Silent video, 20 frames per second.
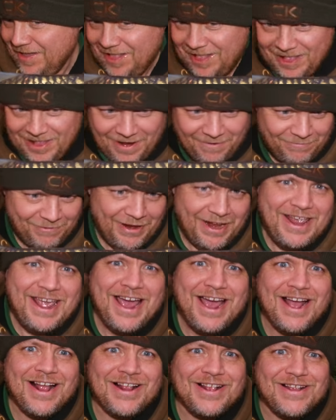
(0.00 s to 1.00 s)

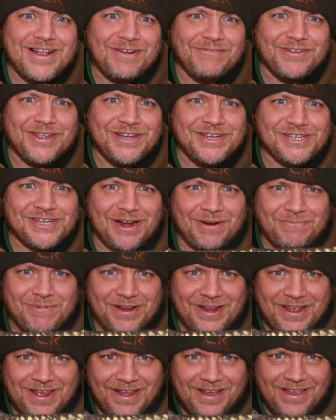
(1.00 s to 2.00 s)
Lovely, lovely
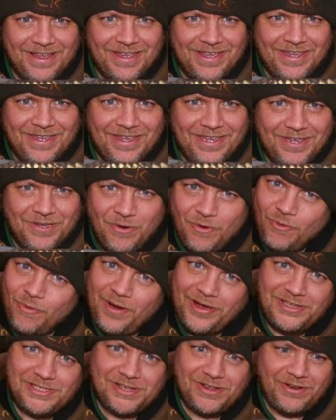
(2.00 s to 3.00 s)
chubbly.
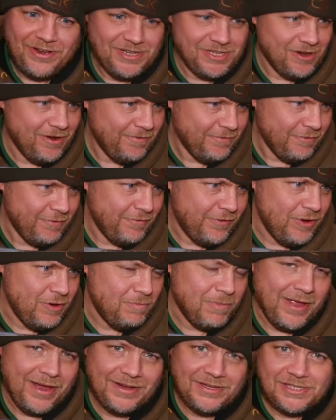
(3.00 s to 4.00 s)
Always nice after a few
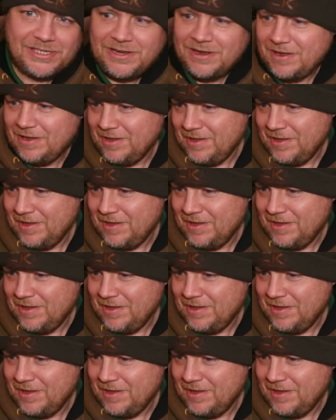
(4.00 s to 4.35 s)
banks.